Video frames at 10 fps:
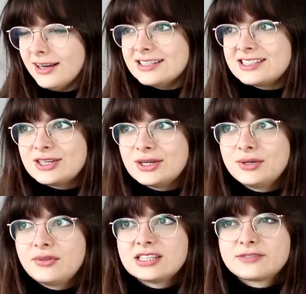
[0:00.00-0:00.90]

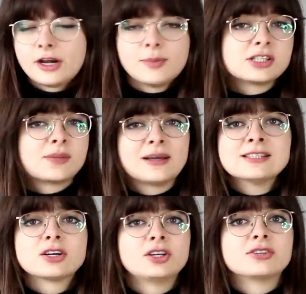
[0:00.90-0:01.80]
So this very much
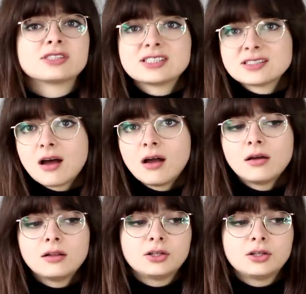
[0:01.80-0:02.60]
depends on your style,